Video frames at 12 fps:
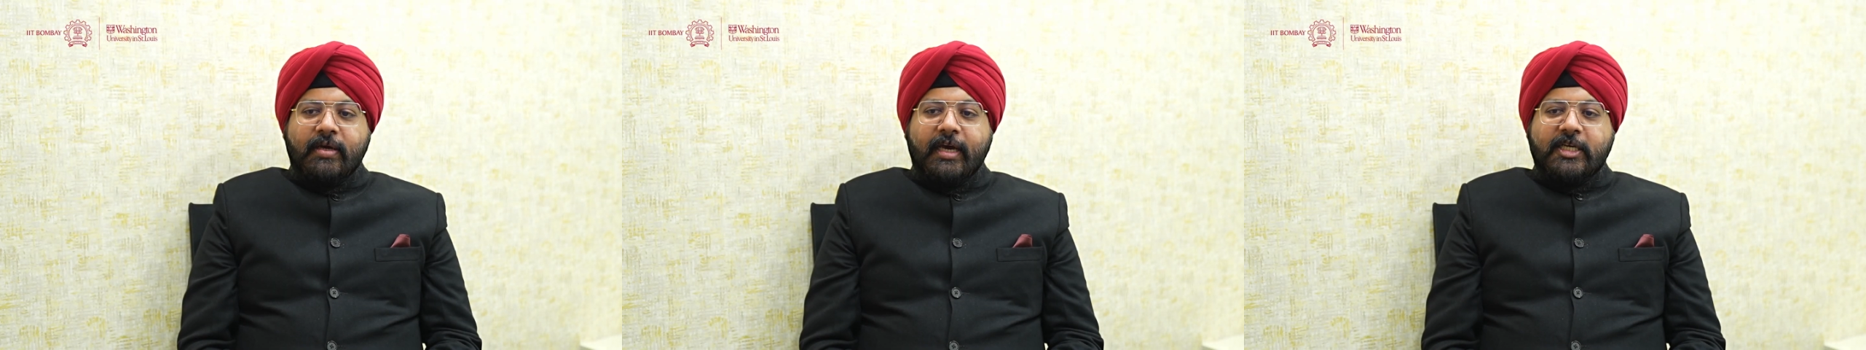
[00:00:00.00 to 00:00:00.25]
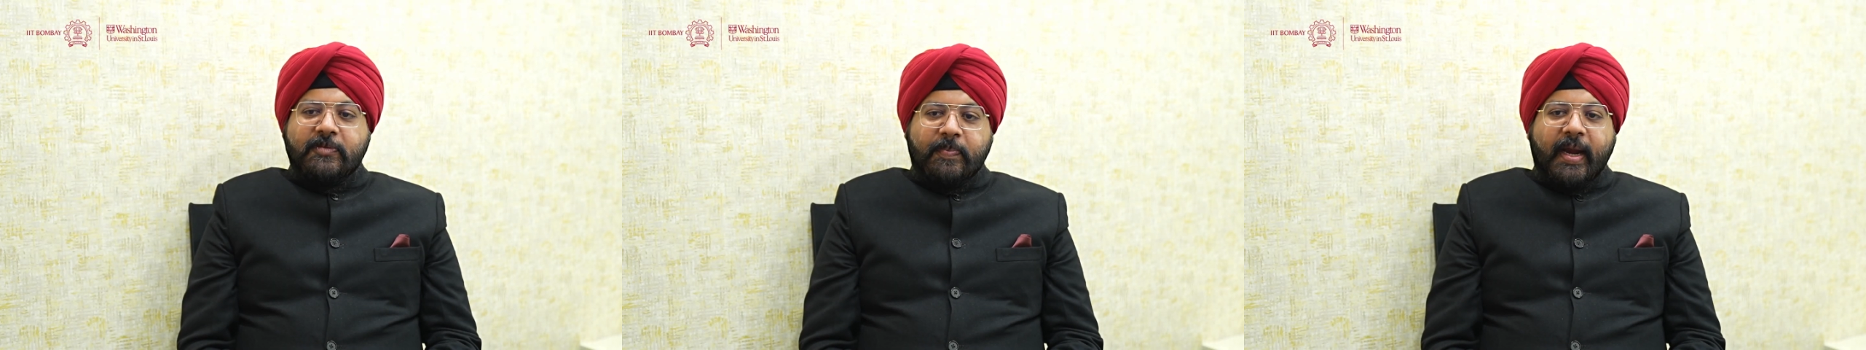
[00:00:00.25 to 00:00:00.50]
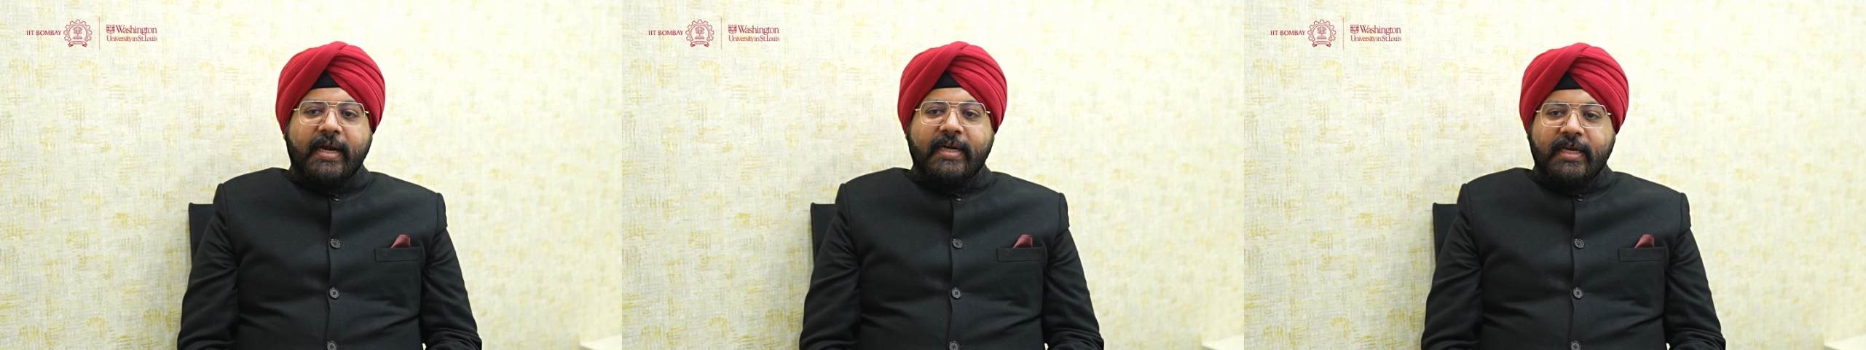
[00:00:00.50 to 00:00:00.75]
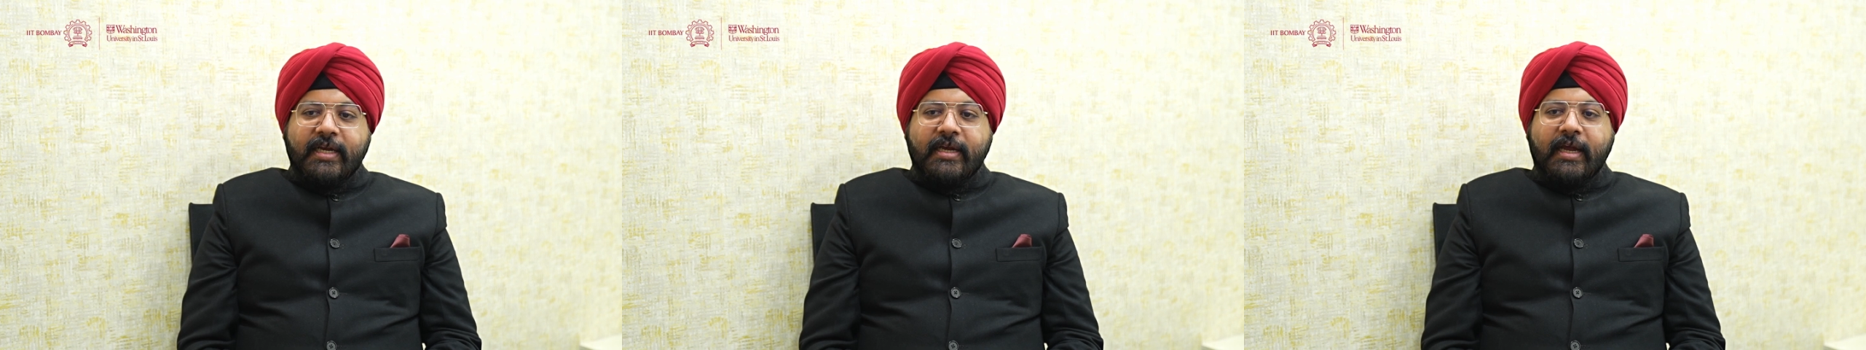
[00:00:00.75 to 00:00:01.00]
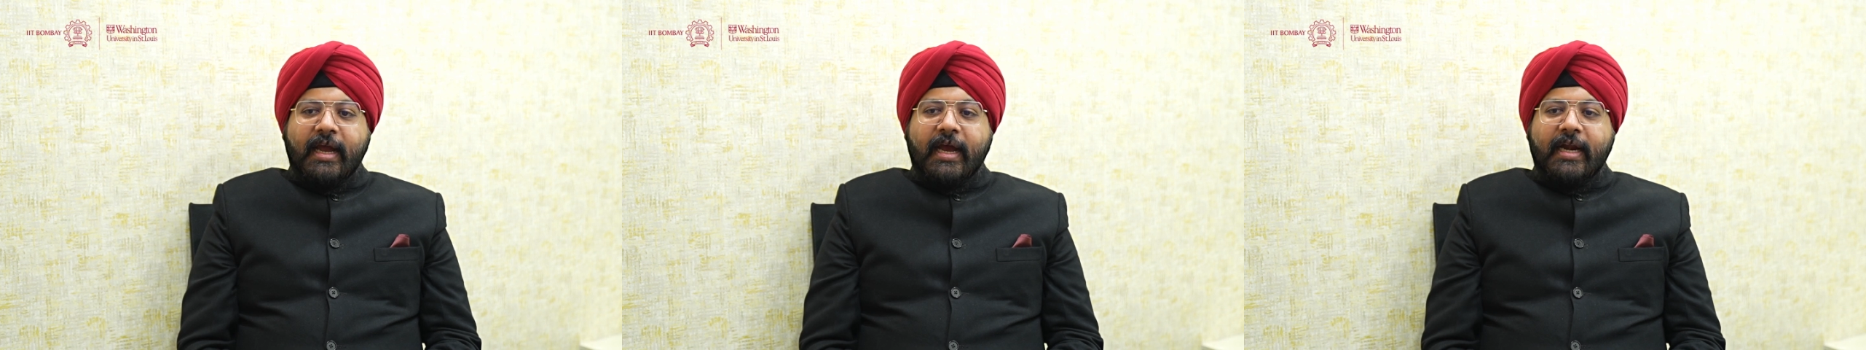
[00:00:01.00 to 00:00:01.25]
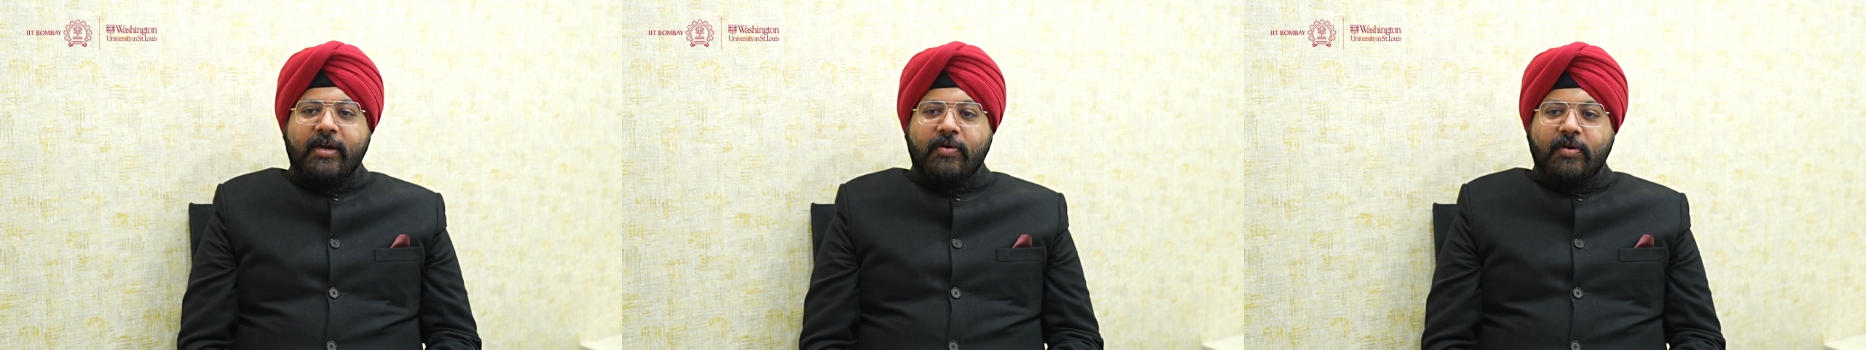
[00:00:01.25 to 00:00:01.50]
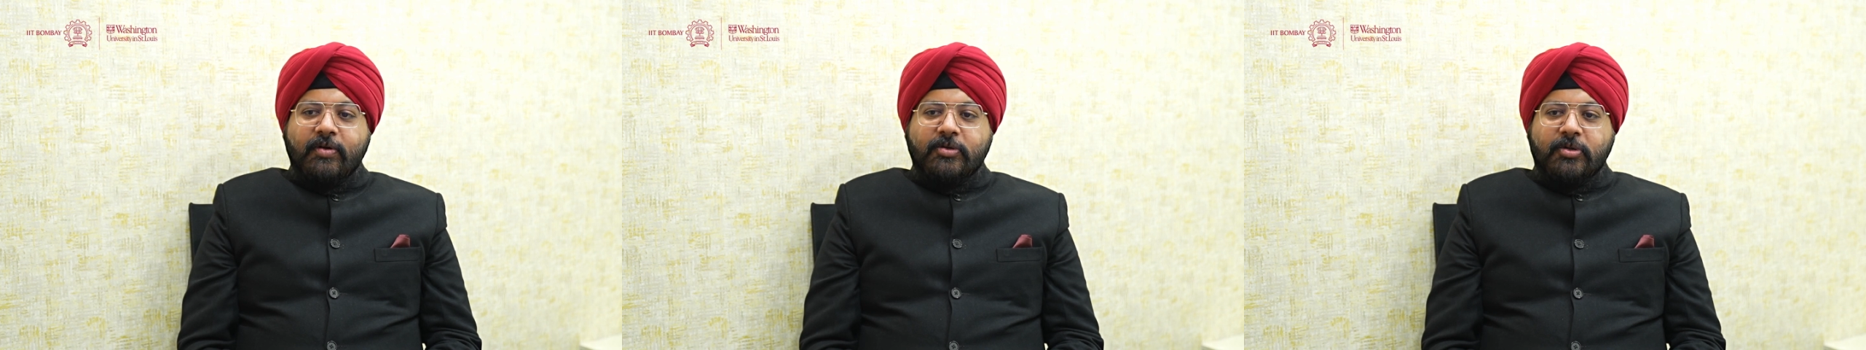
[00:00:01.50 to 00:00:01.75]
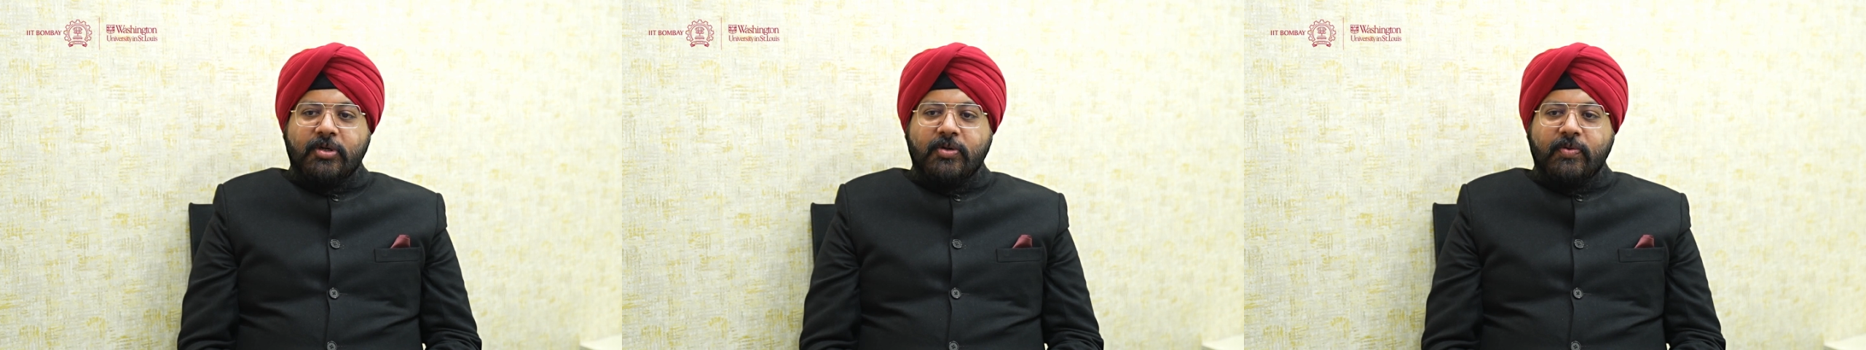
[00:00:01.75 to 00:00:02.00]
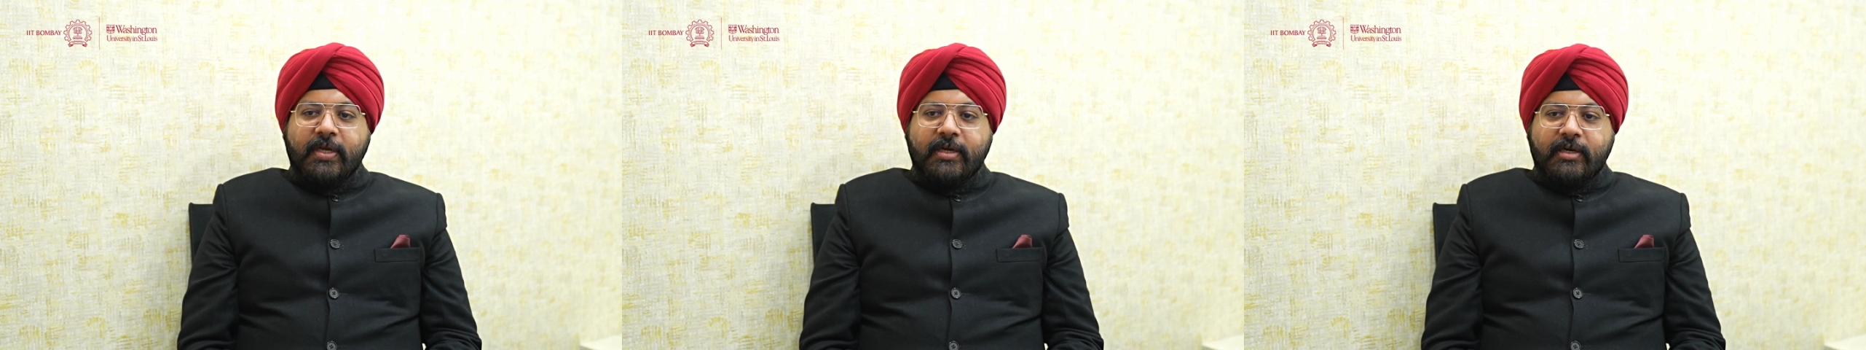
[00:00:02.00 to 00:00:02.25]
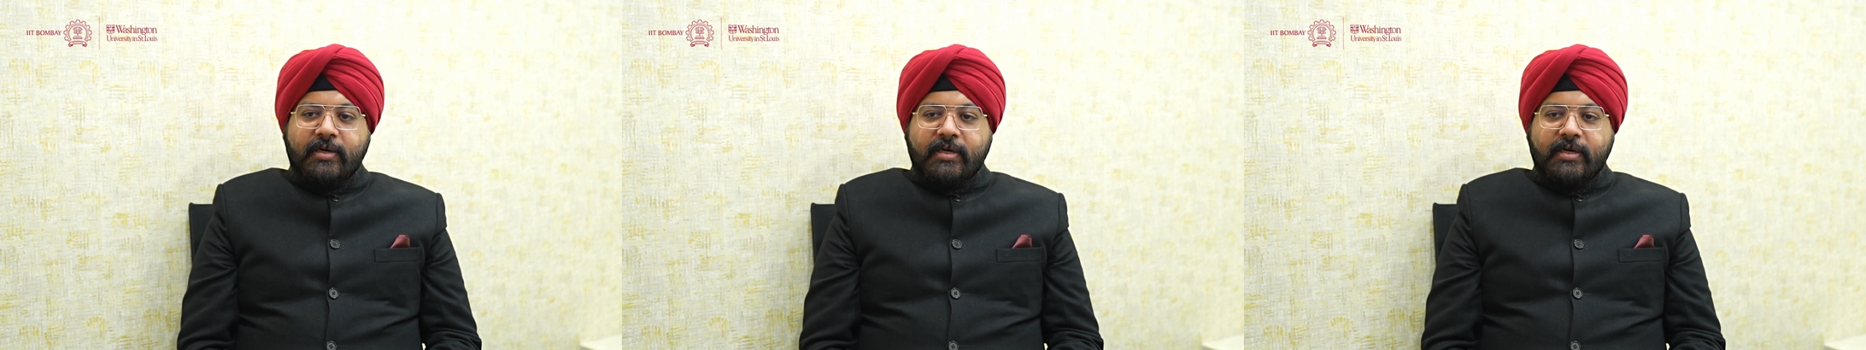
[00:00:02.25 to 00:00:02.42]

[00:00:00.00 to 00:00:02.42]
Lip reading: expanding and also doing a